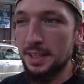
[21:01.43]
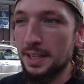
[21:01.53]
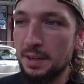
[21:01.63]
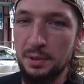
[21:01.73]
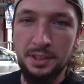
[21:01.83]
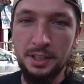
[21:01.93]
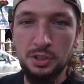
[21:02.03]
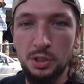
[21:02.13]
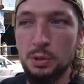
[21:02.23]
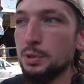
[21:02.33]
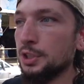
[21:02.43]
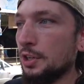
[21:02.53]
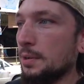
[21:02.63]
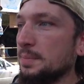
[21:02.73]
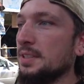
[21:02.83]
They had everything, schools,
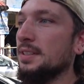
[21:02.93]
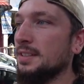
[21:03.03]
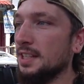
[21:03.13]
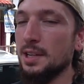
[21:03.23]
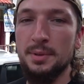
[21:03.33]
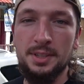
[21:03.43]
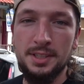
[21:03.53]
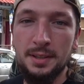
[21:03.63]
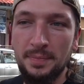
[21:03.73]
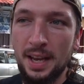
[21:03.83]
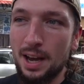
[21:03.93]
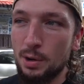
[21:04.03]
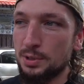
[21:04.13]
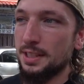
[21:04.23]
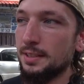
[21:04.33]
shops, cinemas,
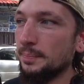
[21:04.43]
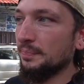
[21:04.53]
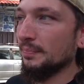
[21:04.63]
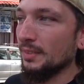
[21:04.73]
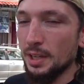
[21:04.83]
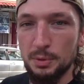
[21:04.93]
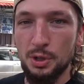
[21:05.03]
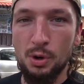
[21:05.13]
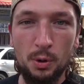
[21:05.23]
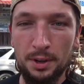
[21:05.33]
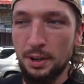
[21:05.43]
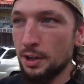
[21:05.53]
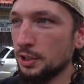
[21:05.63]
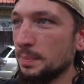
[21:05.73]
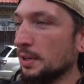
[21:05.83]
housing. It was all going on,
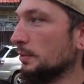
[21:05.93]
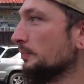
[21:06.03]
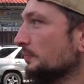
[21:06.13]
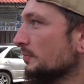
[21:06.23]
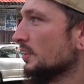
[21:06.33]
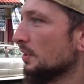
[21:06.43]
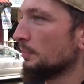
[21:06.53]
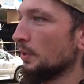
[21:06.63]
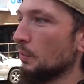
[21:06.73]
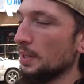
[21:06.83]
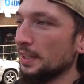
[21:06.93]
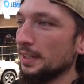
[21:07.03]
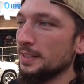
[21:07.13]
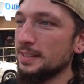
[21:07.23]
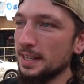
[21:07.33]
hospital. But when
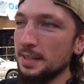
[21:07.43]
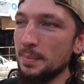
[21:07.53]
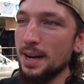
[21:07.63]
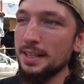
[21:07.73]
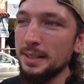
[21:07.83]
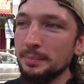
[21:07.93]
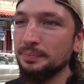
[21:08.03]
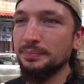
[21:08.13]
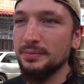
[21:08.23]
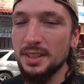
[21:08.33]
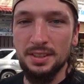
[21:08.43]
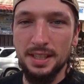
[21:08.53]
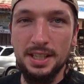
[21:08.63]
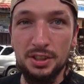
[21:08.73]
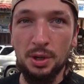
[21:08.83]
the tin mining
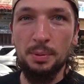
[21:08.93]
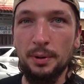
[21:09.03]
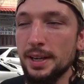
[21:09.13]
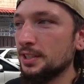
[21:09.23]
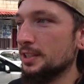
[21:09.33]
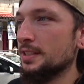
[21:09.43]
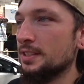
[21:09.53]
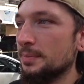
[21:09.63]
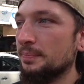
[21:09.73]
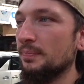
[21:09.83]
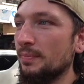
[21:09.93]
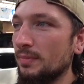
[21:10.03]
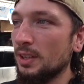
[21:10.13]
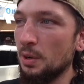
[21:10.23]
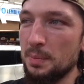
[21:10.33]
ceased operations,
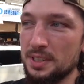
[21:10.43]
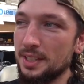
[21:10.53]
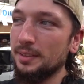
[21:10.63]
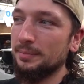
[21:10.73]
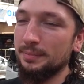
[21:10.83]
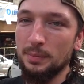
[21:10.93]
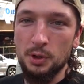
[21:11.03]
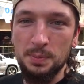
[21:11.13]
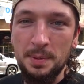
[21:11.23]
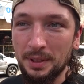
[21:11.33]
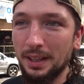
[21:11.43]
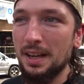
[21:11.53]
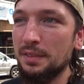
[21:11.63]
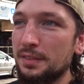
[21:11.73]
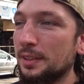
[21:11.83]
obviously most people
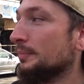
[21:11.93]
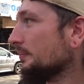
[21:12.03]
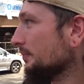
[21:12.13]
left.